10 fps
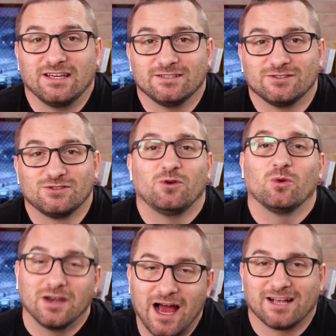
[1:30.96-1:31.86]
it, so
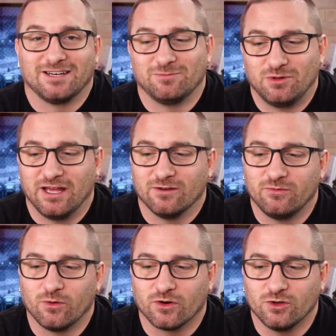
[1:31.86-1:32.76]
we're not gonna play it
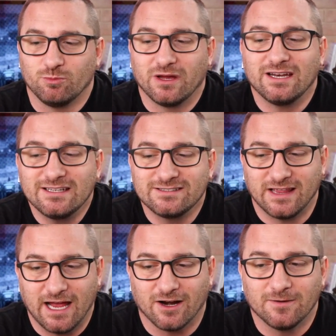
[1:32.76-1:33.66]
for you, but it is
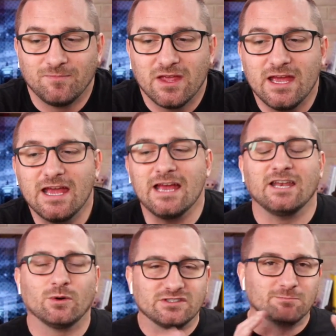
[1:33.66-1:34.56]
there.
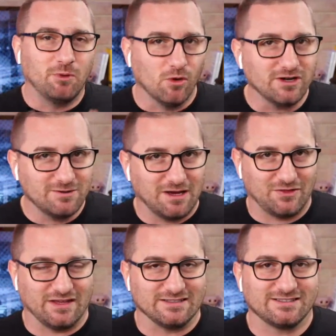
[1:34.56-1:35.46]
Now, what's important
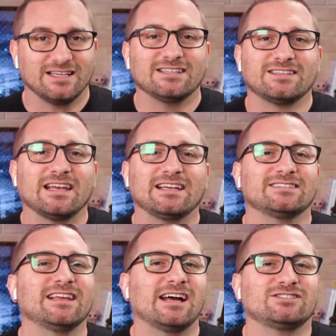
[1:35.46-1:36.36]
about this is that it
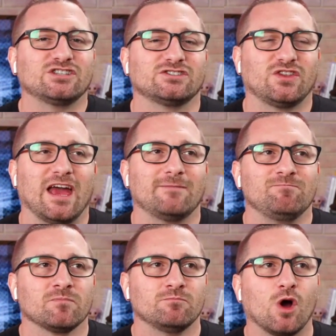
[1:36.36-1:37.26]
is not just that
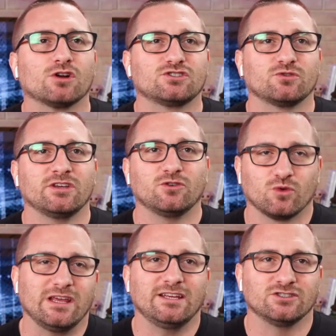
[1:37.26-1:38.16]
Marjorie
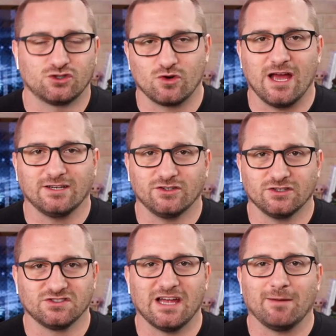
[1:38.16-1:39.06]
Greene tried
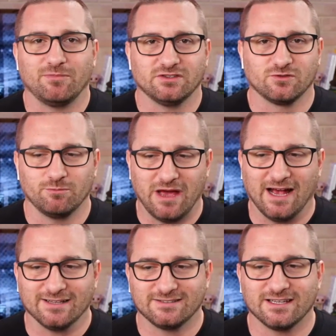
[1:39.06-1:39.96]
to stop this from
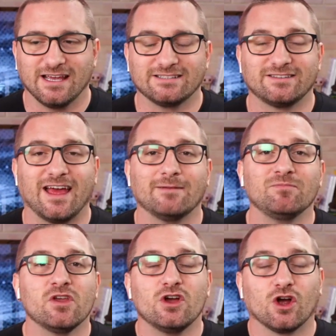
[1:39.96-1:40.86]
passing, it's that
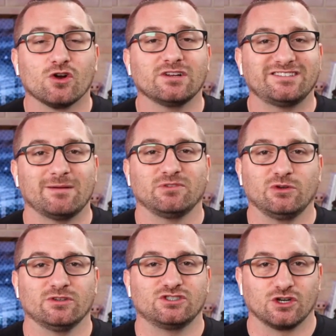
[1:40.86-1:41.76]
her attempt
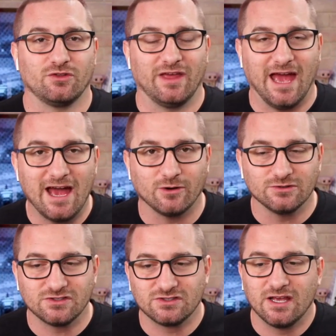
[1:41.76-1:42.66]
to adjourn the
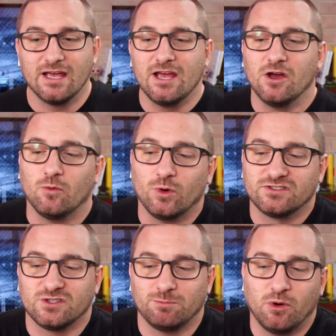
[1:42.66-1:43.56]
House was
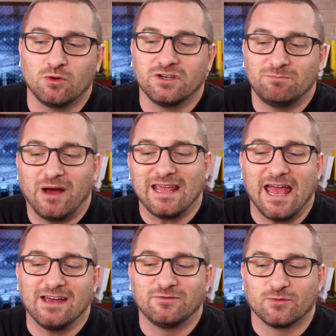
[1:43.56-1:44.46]
supported by
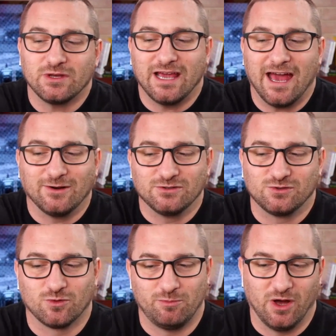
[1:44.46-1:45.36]
every House
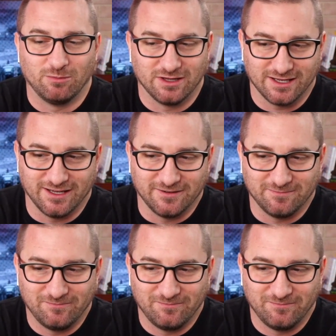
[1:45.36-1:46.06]
Republican.